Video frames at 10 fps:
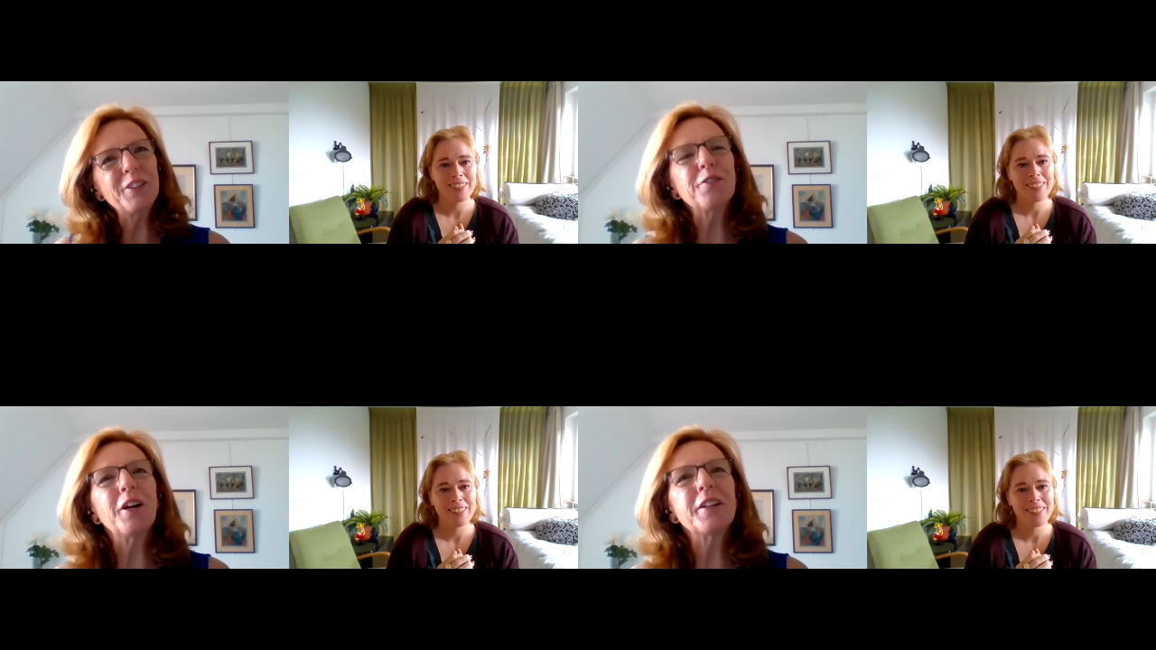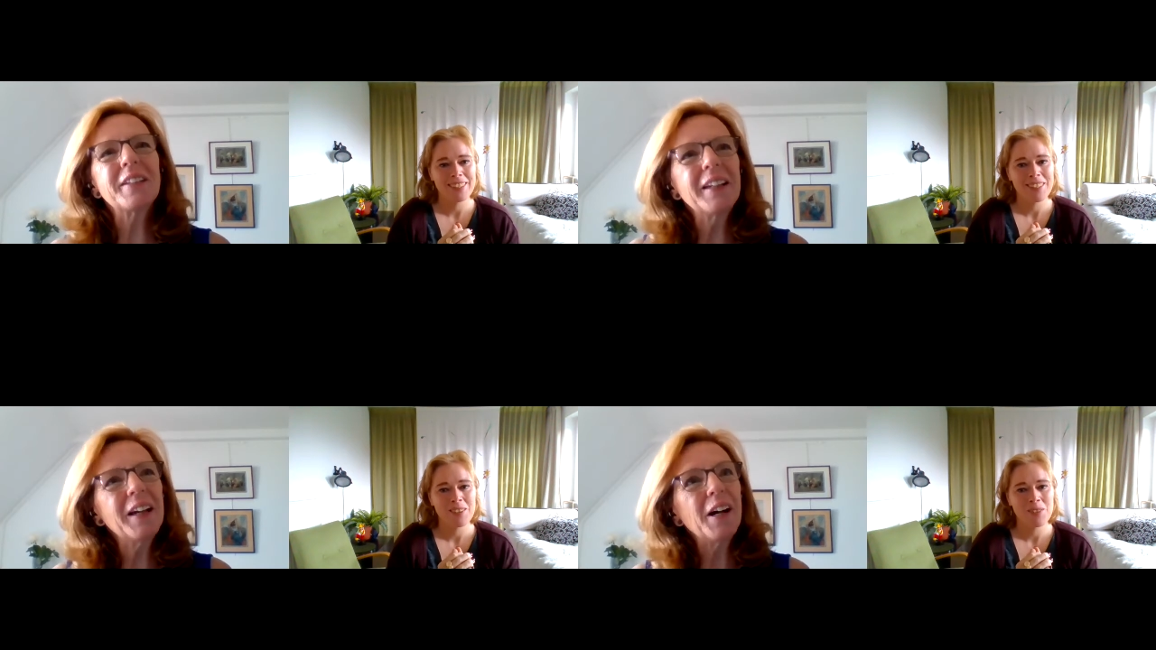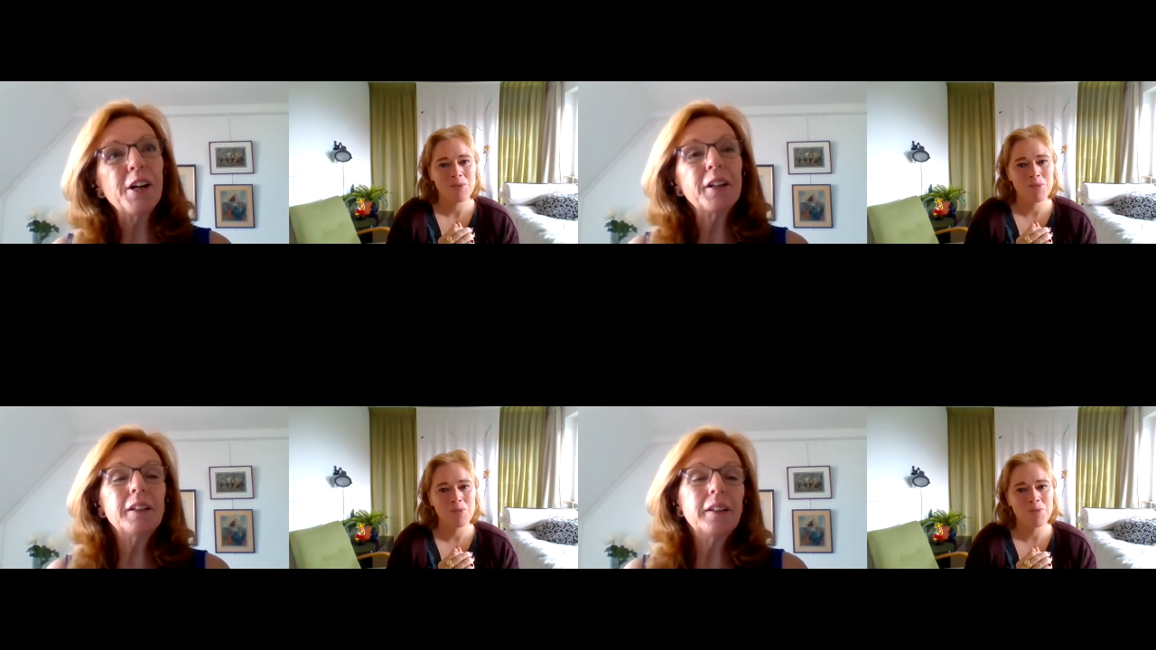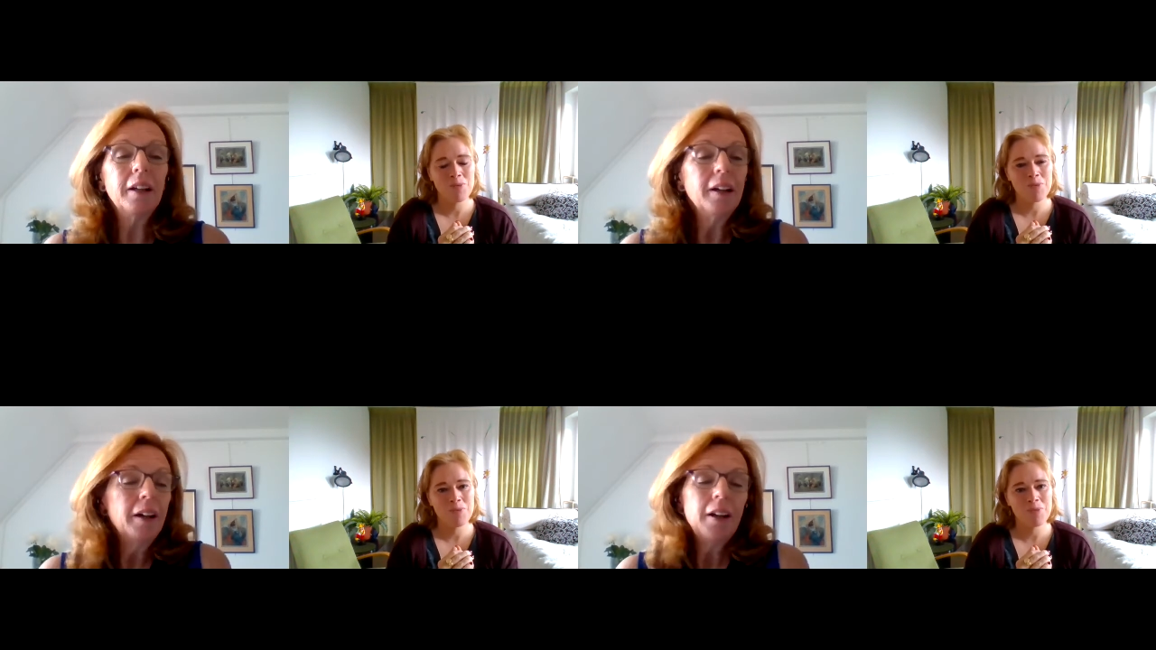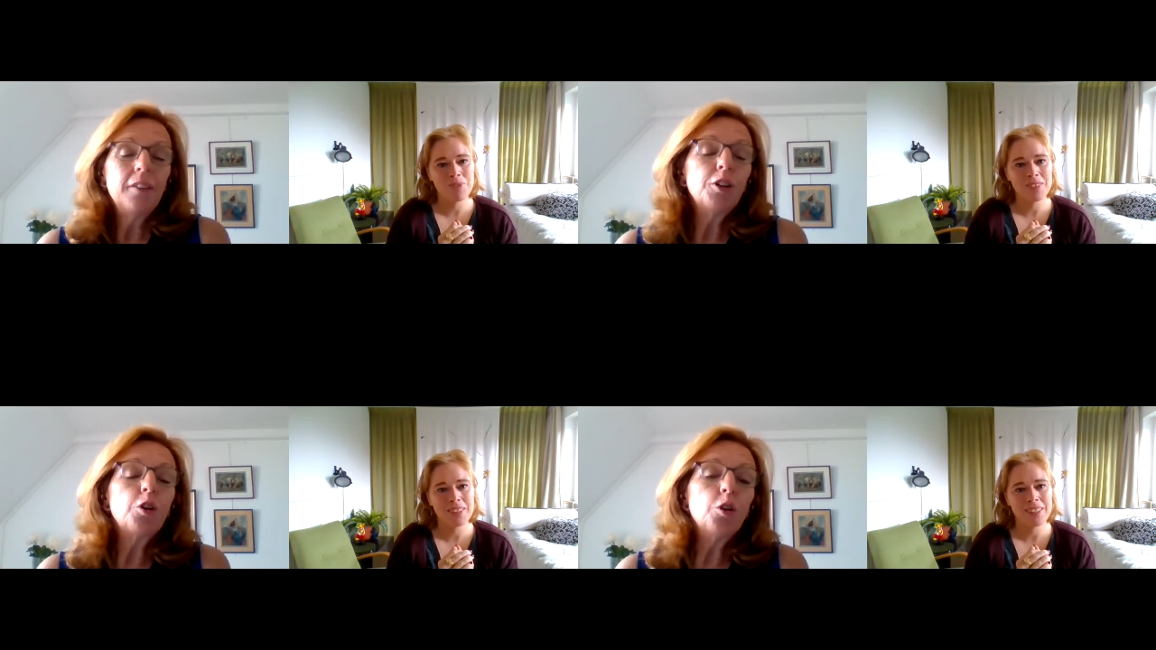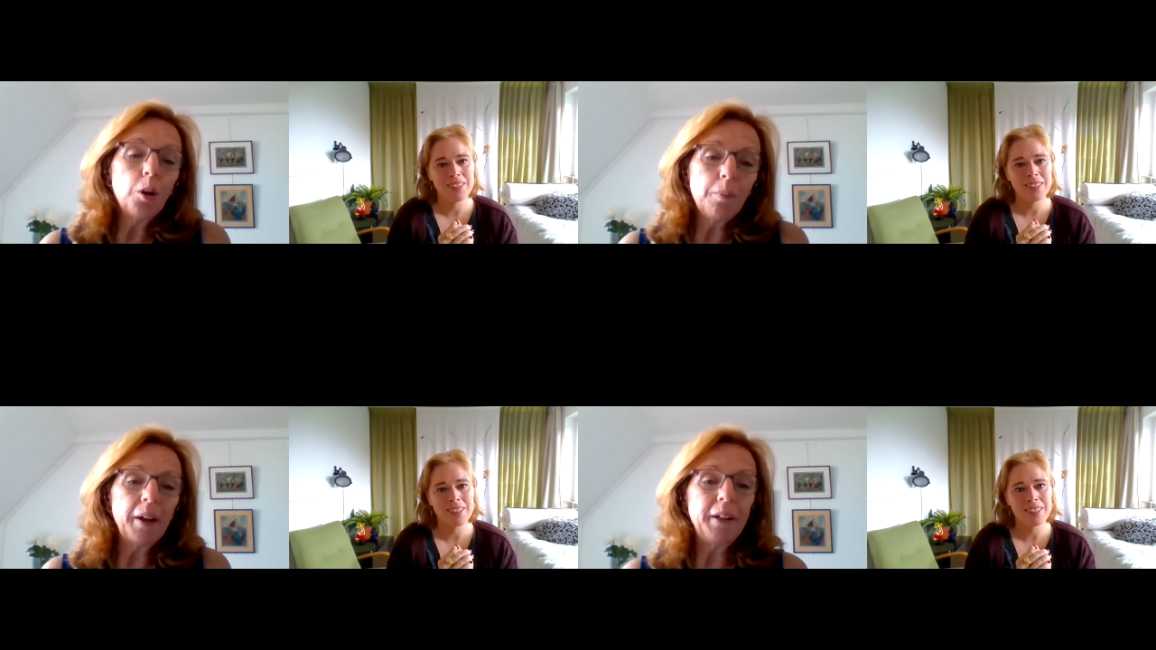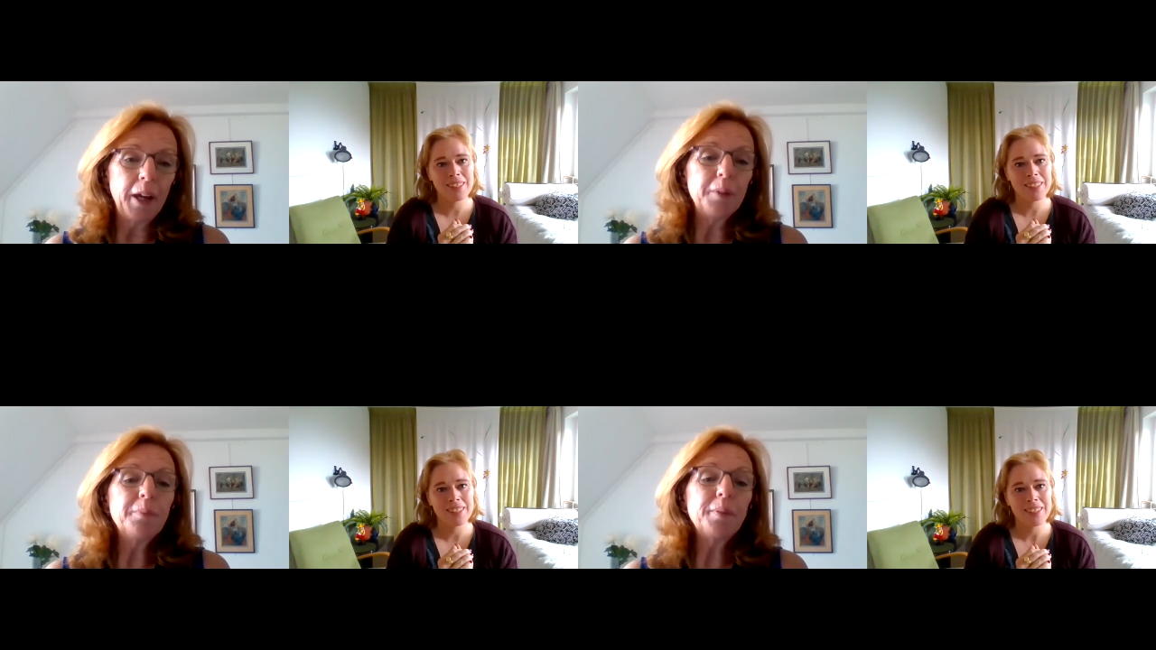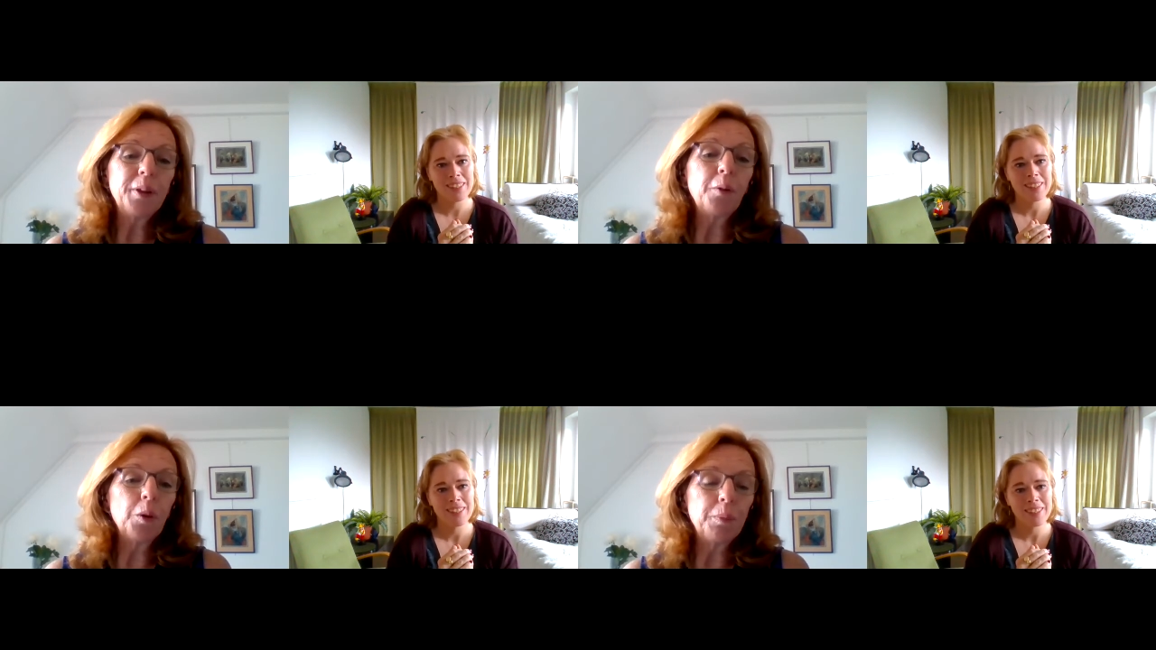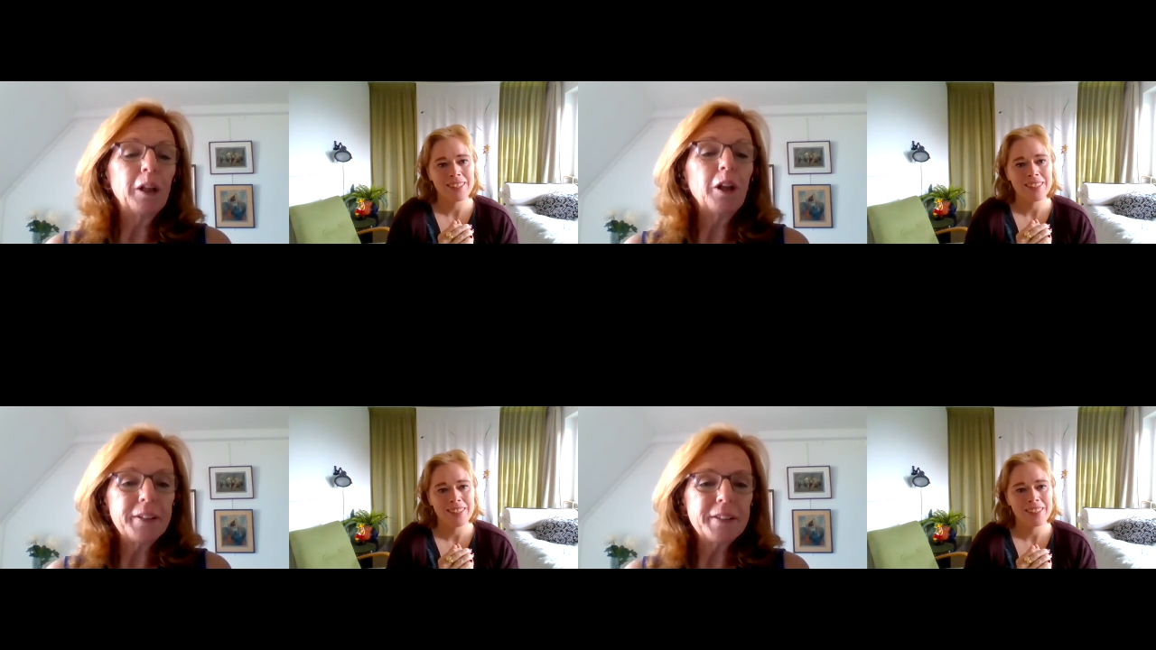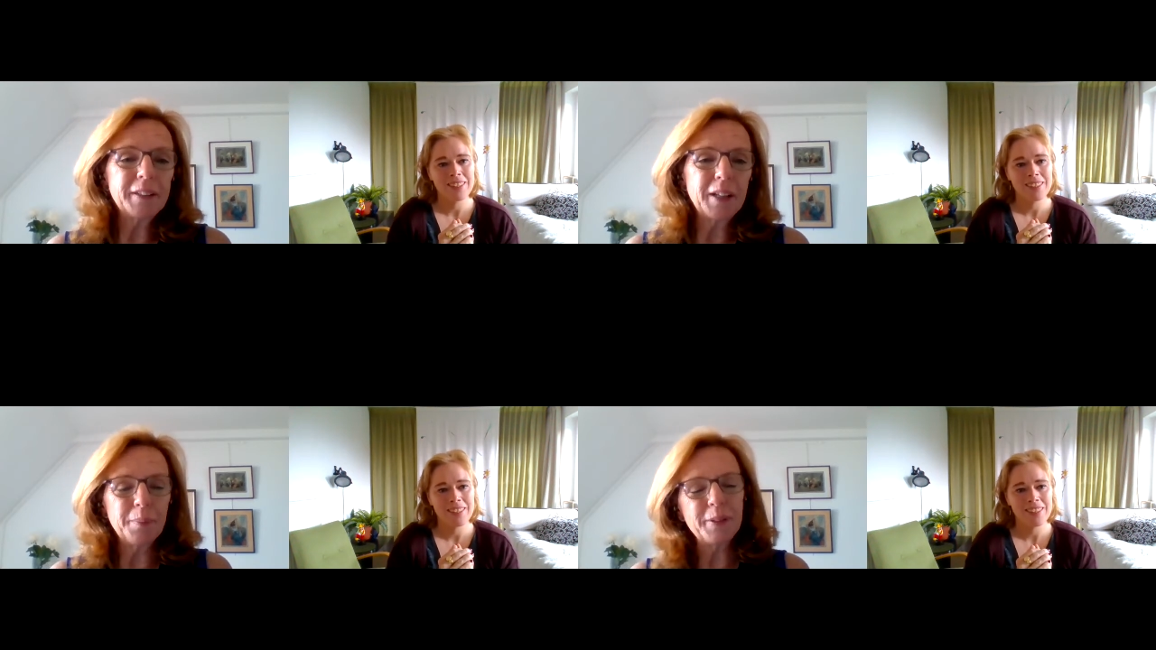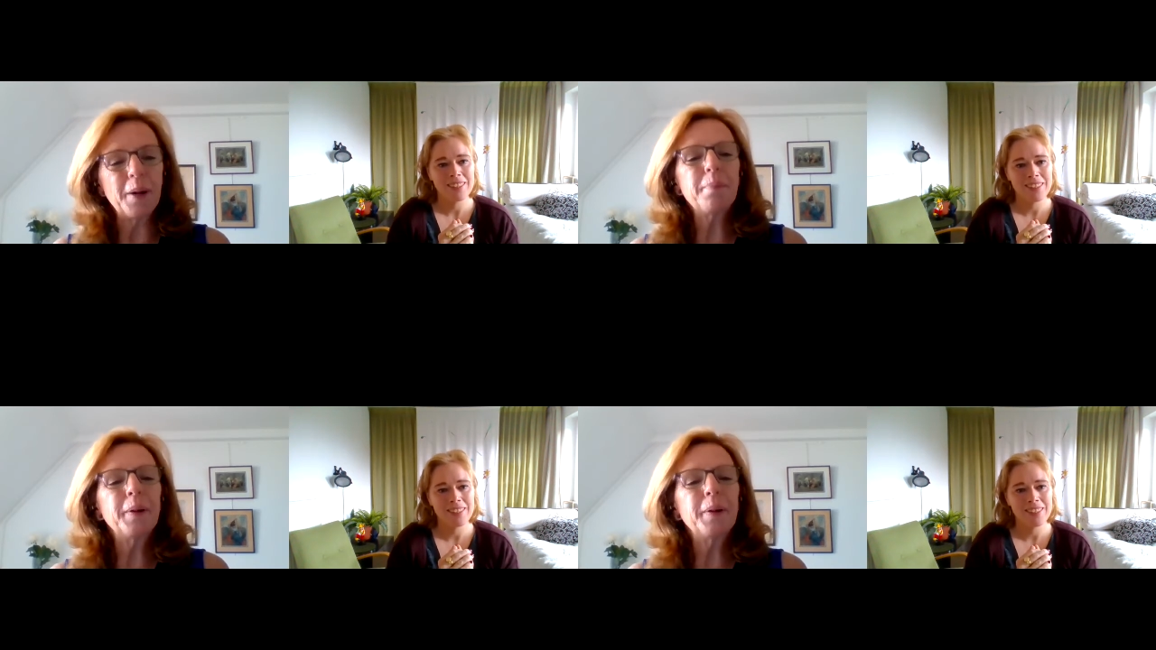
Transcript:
Speaker 1: you for asking. If you Google my name, there will be lots that comes up.